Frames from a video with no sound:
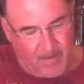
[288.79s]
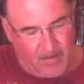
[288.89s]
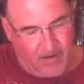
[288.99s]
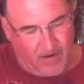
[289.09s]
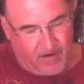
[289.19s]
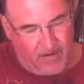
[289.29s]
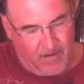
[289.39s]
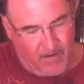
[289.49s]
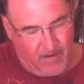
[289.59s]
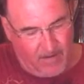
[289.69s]
here
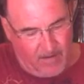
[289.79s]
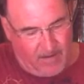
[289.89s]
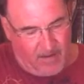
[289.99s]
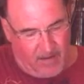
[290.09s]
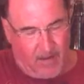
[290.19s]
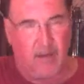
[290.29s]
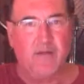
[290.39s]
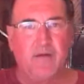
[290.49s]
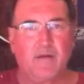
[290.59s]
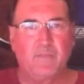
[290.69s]

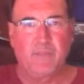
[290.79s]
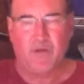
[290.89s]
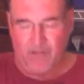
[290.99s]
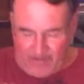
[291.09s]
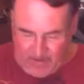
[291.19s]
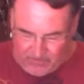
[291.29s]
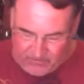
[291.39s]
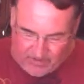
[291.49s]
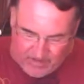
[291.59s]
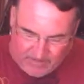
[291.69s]
and on the other
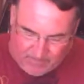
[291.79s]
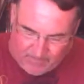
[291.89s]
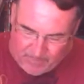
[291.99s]
side.